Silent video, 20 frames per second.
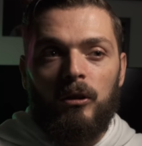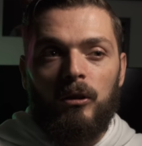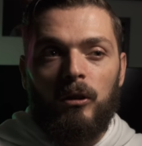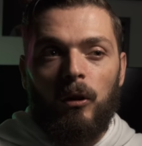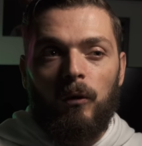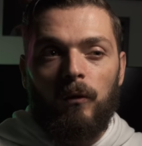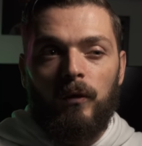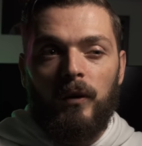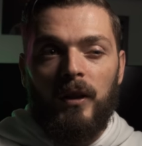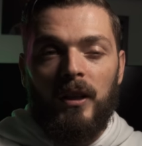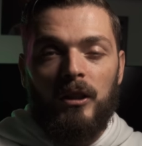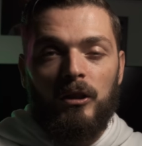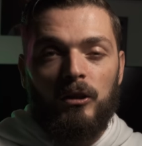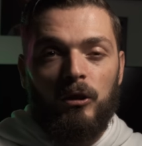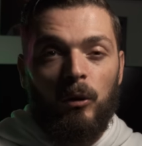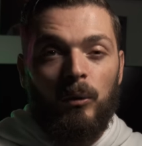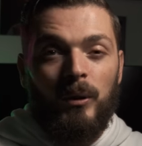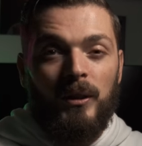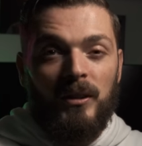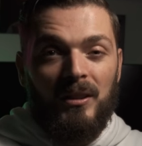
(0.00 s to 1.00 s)
don't forget, the
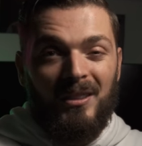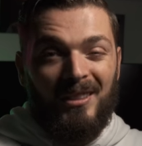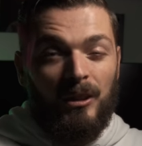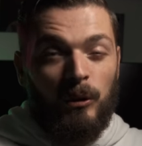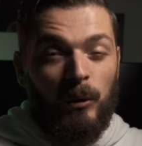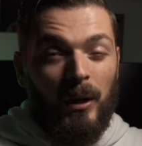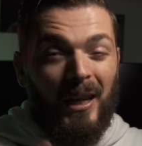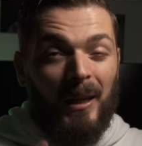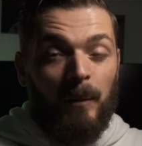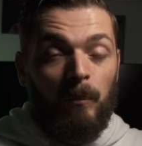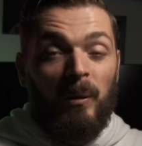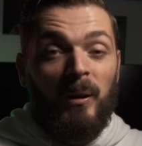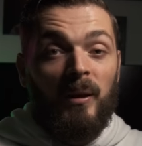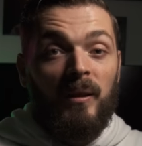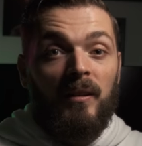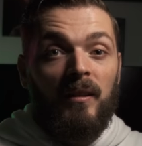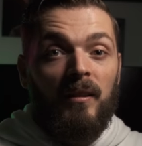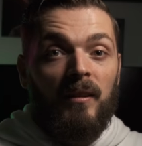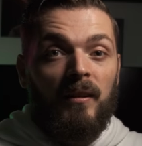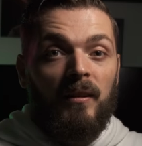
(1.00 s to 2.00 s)
Sonys are still
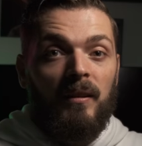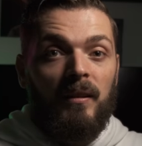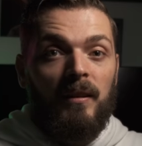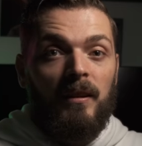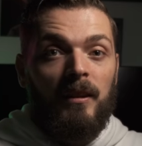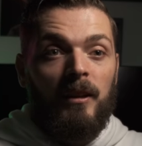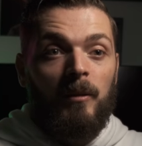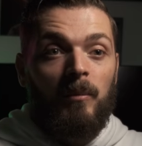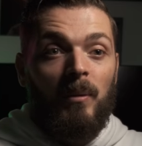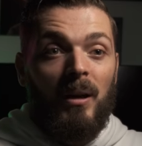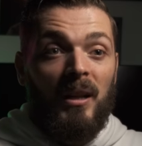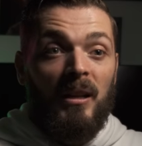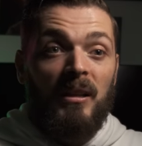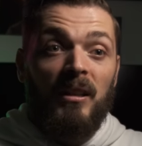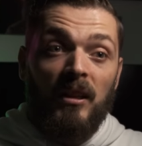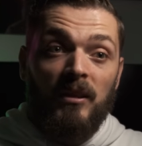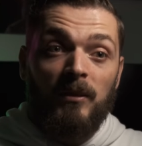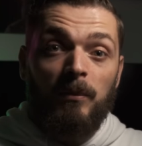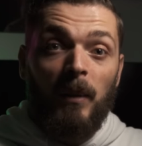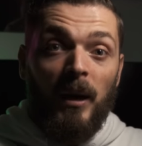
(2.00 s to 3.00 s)
8-bit, and it
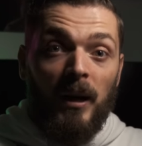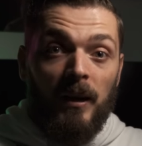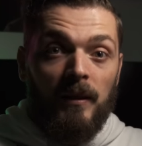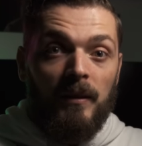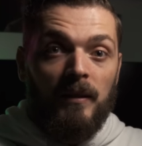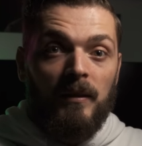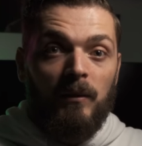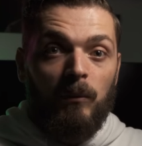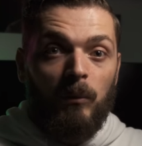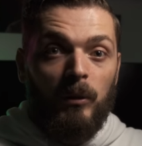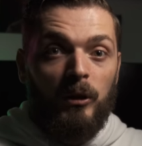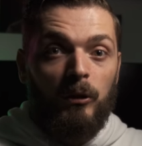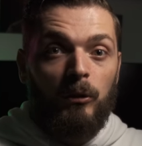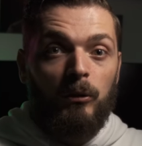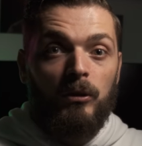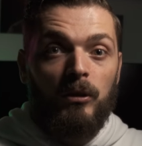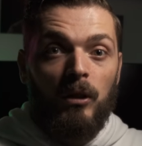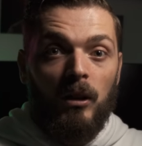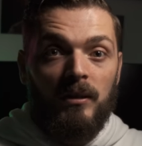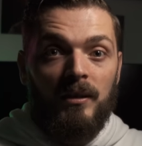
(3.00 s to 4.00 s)
does matter when
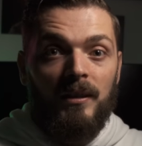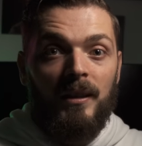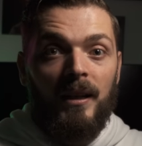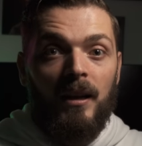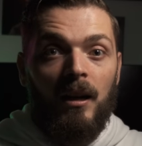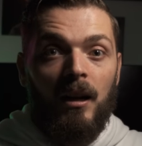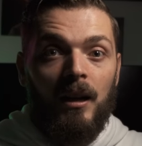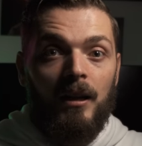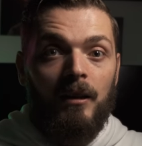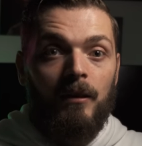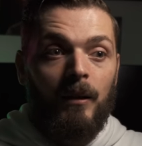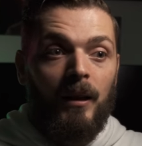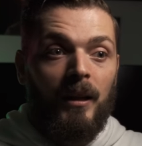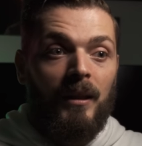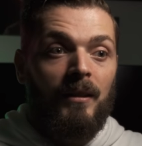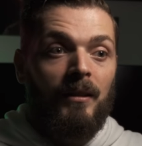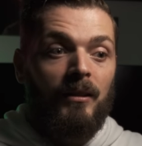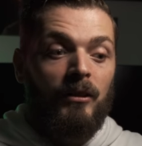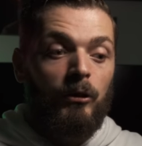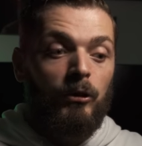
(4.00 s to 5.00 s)
you start to get higher
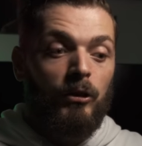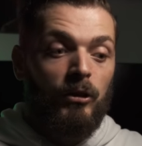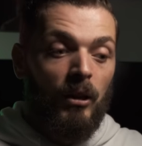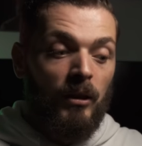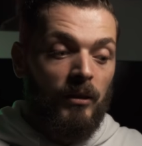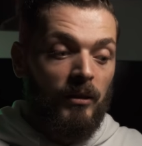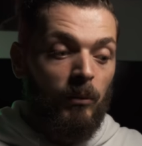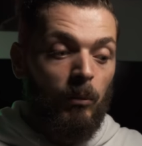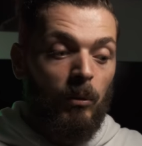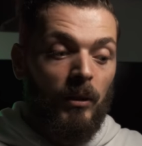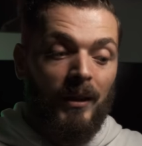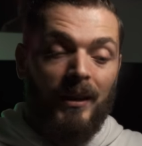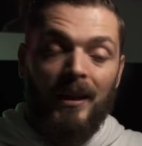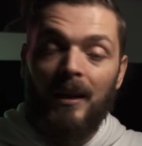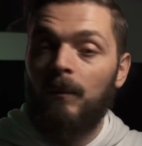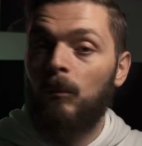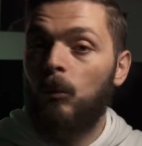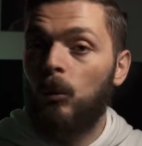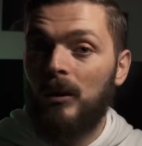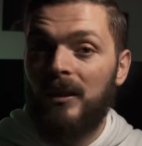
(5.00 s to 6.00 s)
end and you start to want to
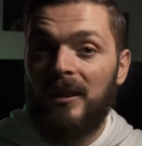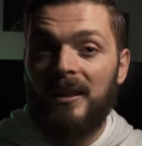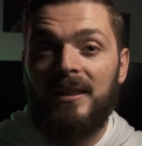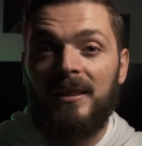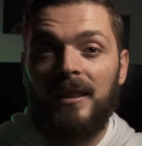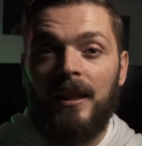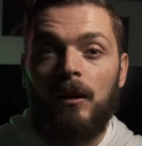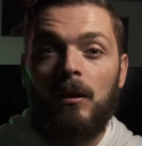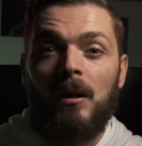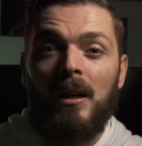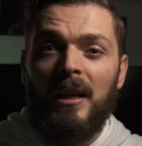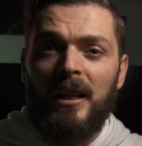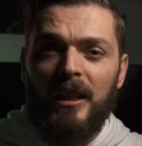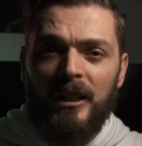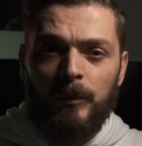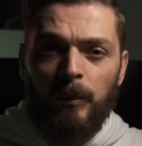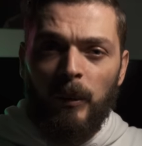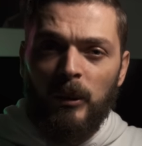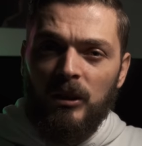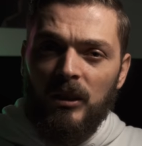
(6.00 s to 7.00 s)
get more detail,
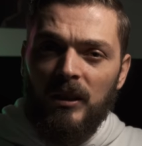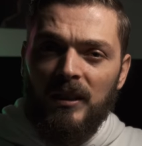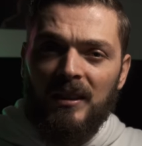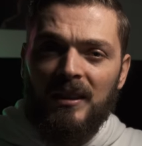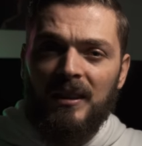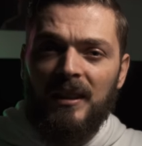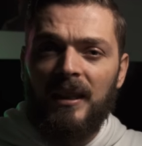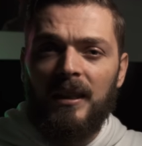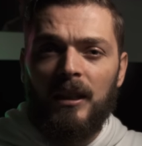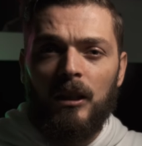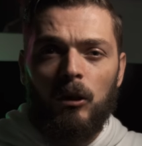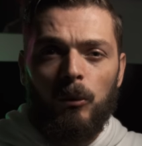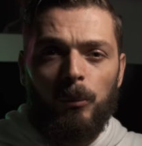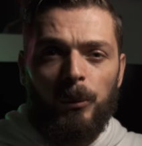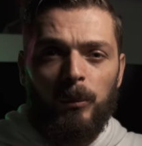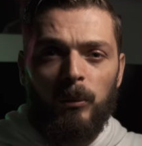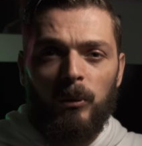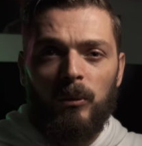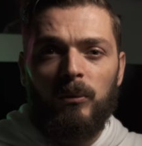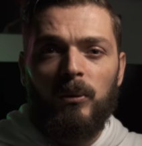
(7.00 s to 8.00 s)
especially skin. A lot of
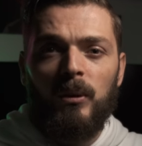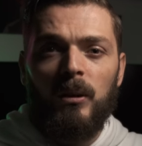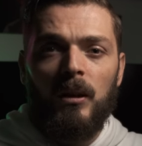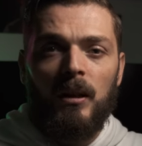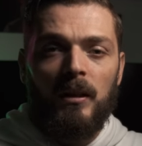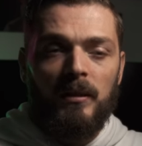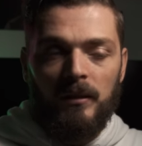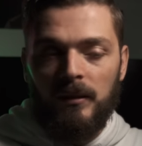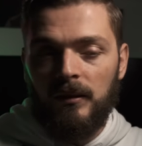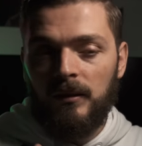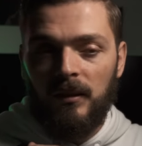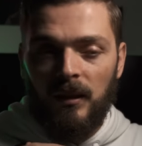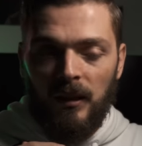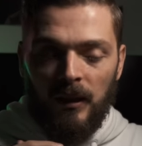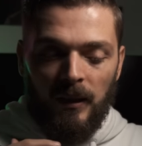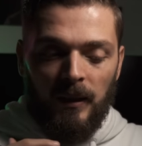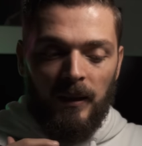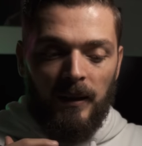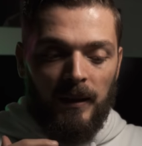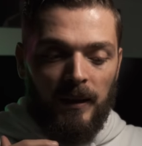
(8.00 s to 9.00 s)
people don't realize this.
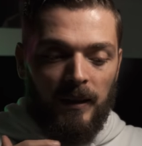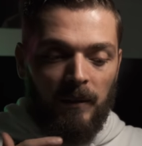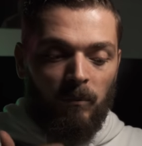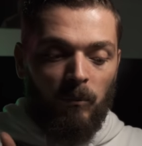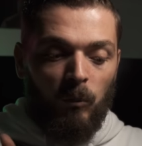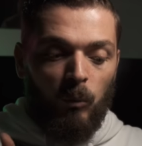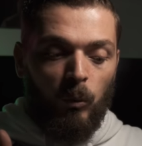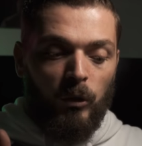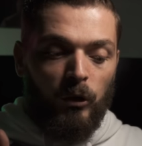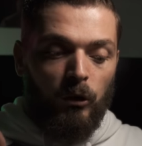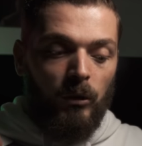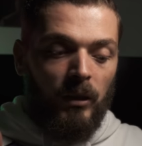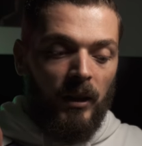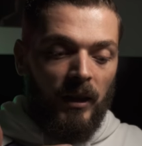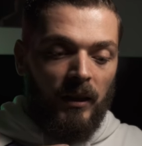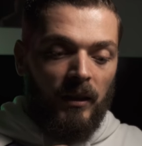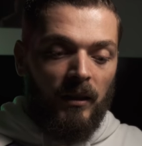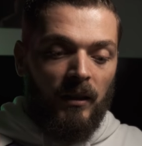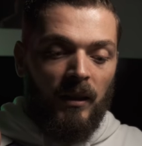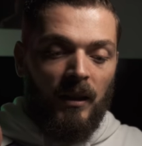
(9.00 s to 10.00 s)
When you
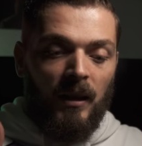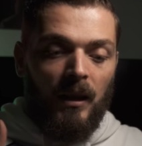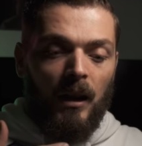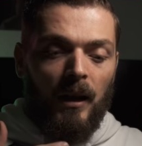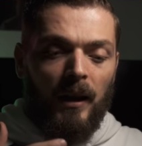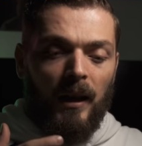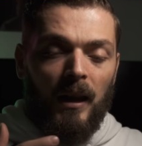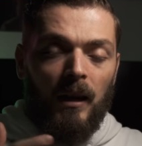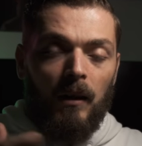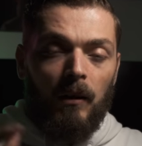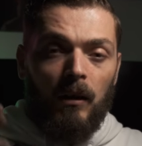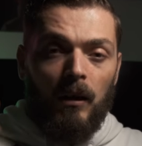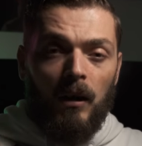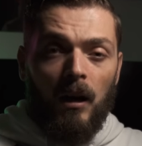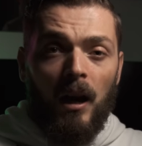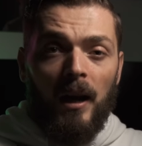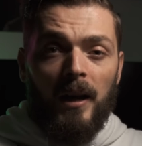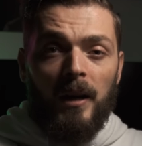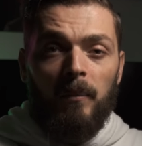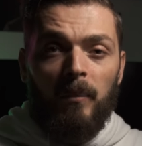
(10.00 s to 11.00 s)
get a
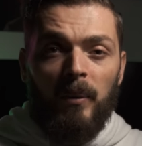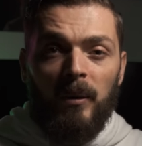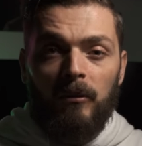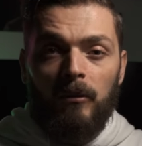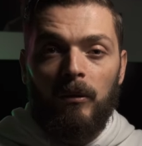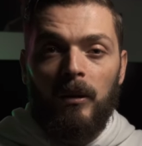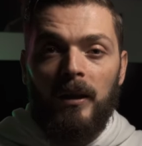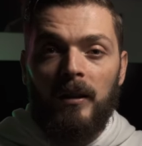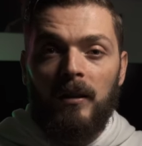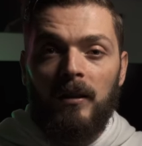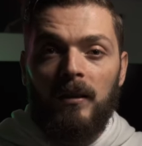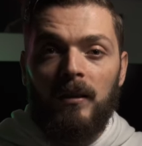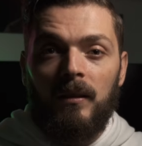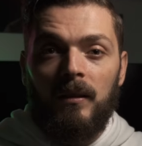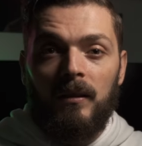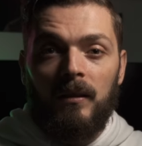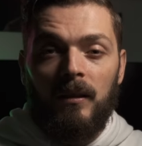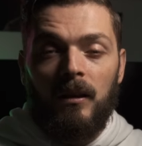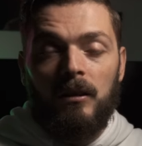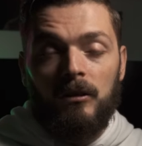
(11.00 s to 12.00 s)
higher bit rate,
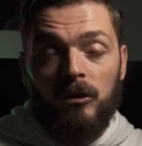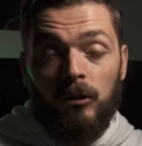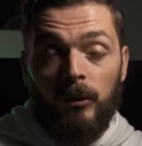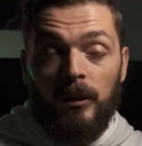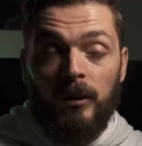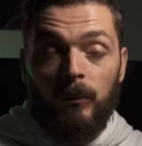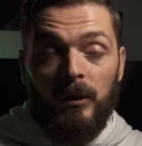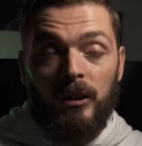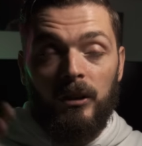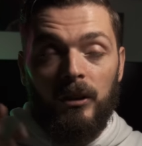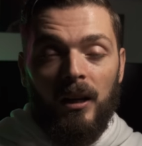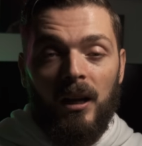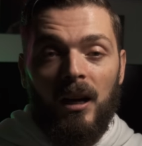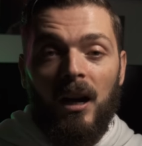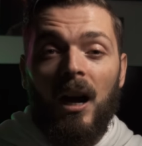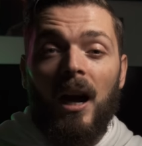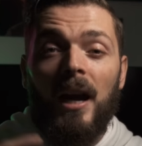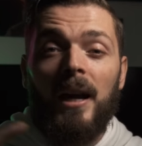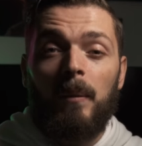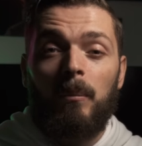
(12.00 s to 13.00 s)
when you get a
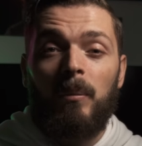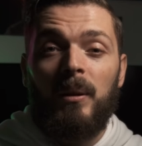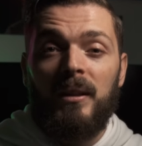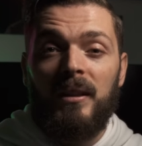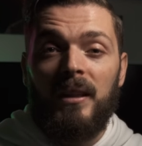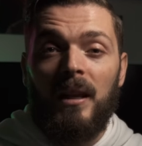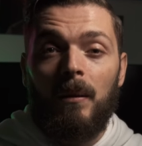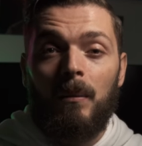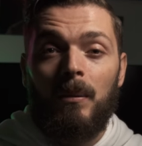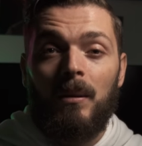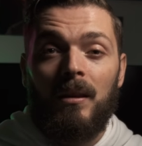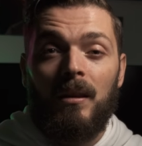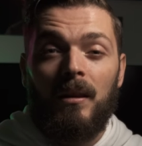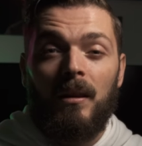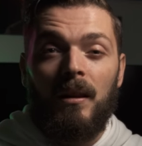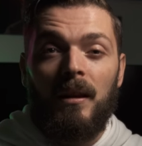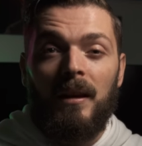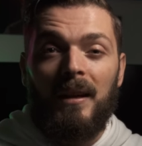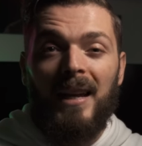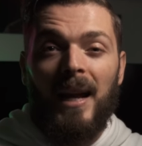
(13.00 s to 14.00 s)
higher bit depth
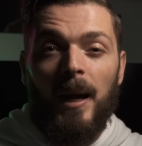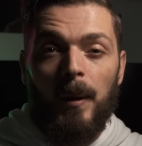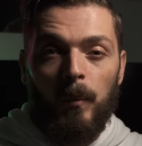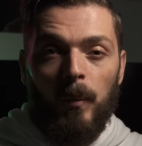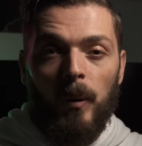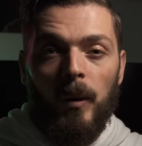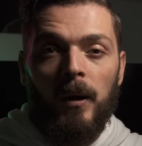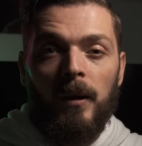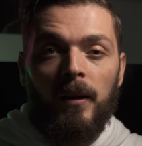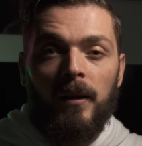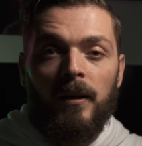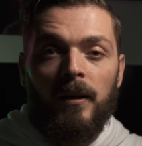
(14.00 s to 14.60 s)
camera,